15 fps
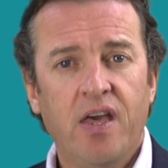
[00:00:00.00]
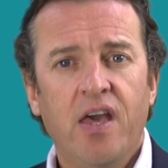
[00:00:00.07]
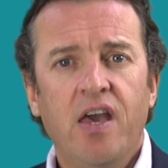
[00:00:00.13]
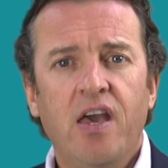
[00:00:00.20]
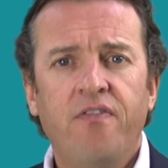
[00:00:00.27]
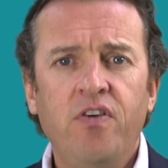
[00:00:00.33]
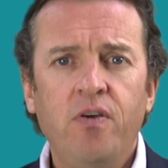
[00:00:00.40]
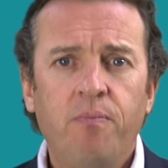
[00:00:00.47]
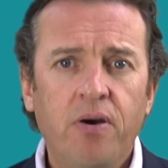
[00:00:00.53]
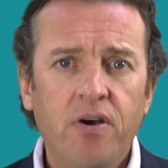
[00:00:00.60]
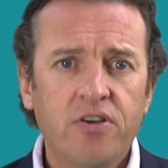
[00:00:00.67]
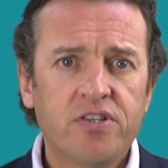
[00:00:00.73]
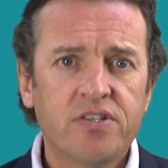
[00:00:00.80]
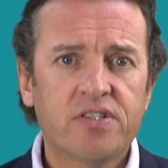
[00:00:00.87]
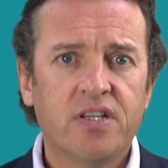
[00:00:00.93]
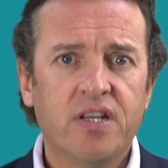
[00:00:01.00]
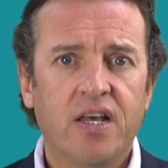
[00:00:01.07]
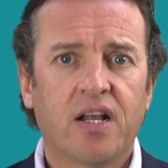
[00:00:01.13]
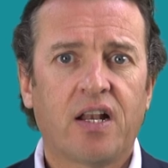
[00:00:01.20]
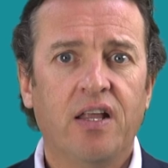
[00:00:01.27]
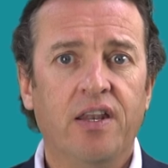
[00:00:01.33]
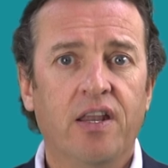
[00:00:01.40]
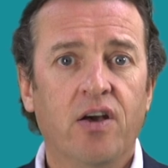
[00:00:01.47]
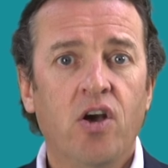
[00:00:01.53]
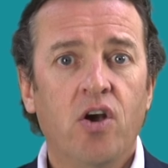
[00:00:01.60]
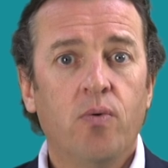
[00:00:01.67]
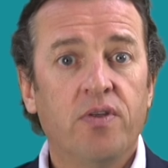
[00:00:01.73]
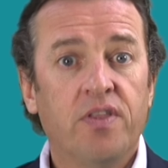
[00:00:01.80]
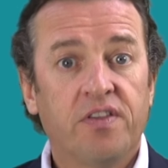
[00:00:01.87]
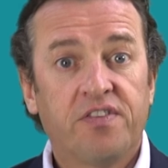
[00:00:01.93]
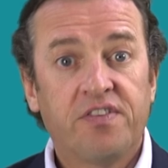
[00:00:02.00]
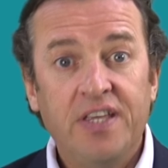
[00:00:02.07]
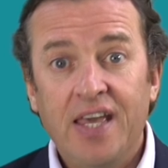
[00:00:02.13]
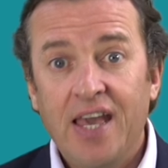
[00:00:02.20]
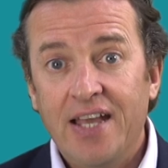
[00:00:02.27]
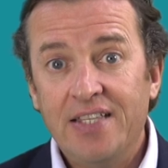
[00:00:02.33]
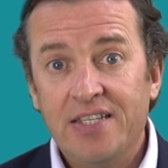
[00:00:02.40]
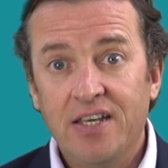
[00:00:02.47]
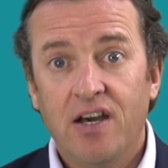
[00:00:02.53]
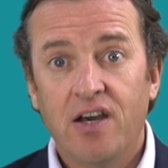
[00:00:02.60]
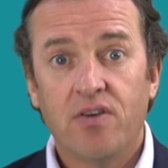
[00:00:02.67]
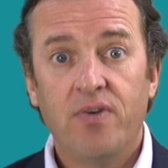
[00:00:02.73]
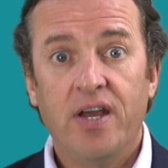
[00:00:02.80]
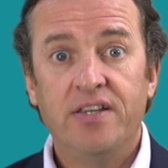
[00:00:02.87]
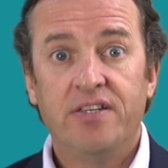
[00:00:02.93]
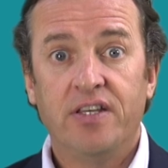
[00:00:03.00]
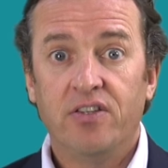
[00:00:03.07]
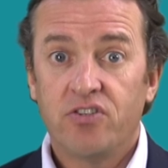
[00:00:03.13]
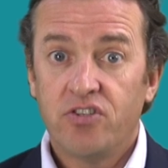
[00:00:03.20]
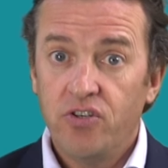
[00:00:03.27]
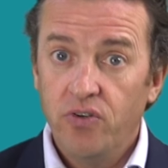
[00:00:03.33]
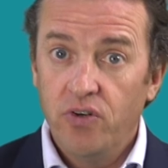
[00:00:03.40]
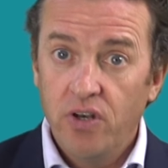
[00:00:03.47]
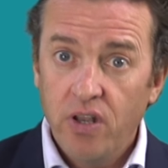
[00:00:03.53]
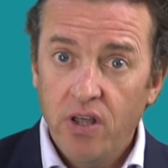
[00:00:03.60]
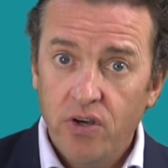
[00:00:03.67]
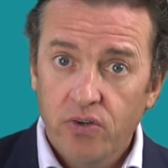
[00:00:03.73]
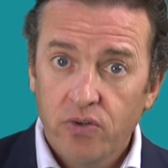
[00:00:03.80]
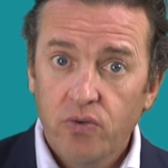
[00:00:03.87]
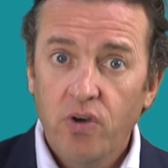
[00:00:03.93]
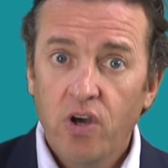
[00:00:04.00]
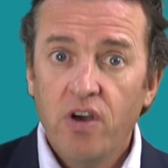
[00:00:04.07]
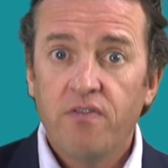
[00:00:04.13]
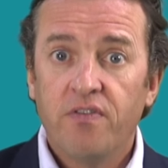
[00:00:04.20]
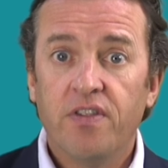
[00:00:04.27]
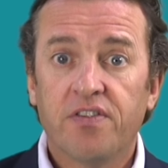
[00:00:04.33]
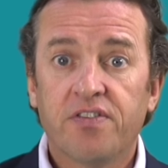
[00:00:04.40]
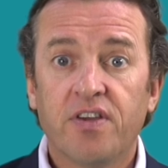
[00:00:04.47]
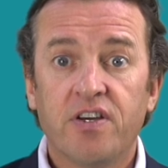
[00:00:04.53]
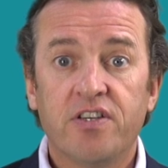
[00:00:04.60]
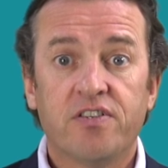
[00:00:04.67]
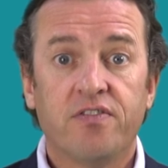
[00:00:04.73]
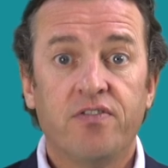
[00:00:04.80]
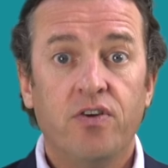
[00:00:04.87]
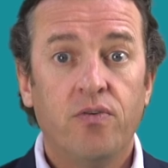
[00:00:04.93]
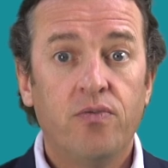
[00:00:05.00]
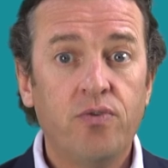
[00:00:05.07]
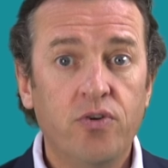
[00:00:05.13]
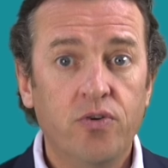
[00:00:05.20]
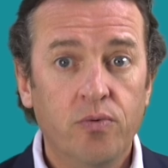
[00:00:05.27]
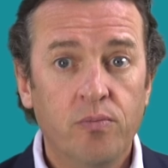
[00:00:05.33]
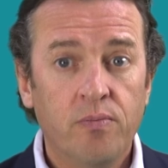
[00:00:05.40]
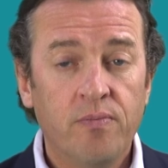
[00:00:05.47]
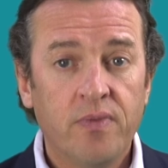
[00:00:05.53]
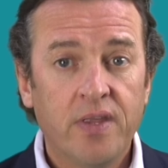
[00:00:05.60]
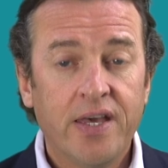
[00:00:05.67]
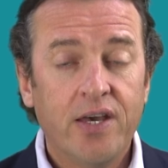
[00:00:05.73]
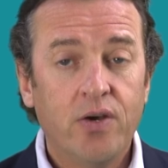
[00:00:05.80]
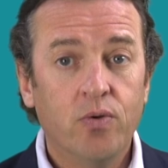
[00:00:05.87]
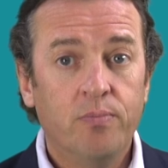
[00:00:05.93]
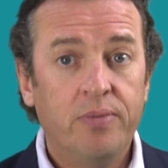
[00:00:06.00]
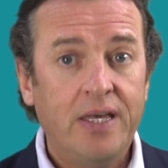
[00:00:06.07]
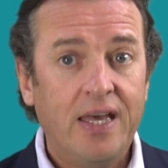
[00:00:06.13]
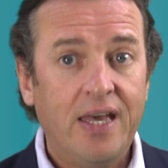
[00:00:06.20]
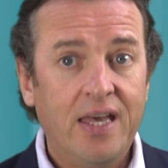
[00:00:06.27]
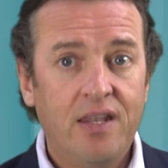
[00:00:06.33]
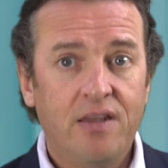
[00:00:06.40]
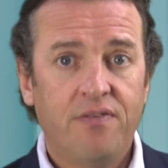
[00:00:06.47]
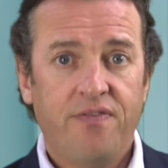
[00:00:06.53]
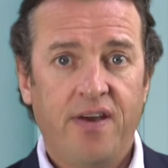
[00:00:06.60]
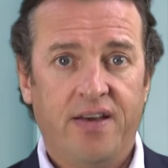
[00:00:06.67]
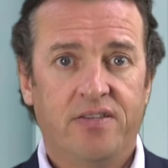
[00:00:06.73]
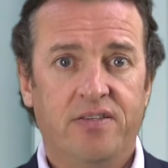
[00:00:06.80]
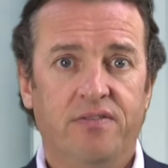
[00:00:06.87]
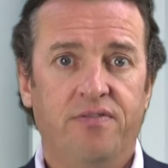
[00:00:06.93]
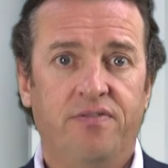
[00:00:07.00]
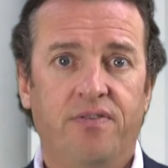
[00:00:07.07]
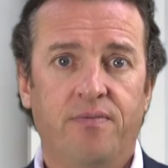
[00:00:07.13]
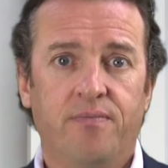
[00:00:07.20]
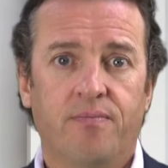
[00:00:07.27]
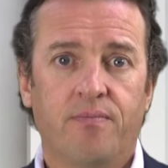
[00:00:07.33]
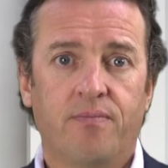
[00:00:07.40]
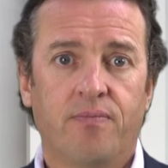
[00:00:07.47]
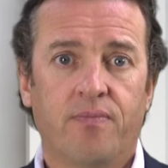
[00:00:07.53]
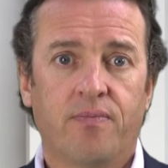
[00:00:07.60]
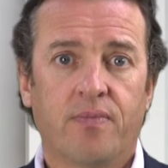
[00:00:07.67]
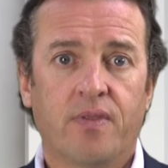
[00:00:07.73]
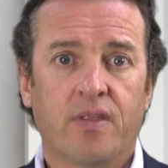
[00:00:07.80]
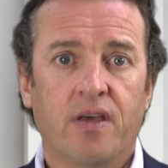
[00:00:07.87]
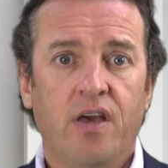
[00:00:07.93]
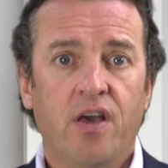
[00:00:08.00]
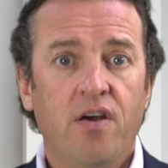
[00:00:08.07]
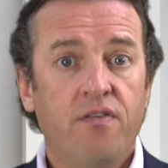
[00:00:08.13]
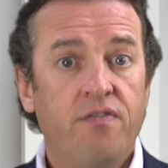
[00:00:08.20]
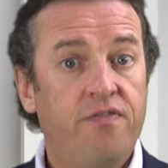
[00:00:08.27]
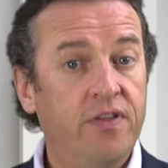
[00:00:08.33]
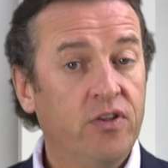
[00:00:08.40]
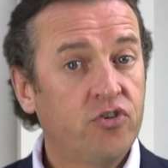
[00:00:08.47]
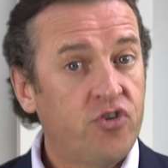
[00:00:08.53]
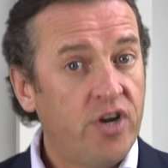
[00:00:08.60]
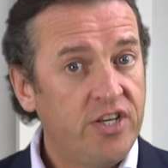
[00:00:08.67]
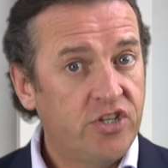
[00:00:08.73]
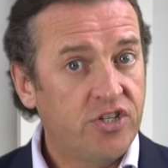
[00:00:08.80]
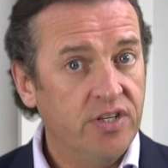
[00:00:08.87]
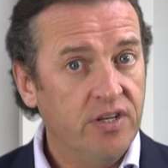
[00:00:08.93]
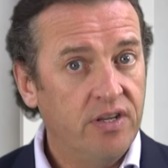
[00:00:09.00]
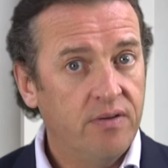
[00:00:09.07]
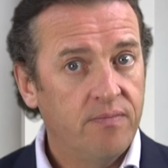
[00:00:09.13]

If you purchase an air cleaner with a CADR rating too low for the size of your room, it will be ineffective. Filtration.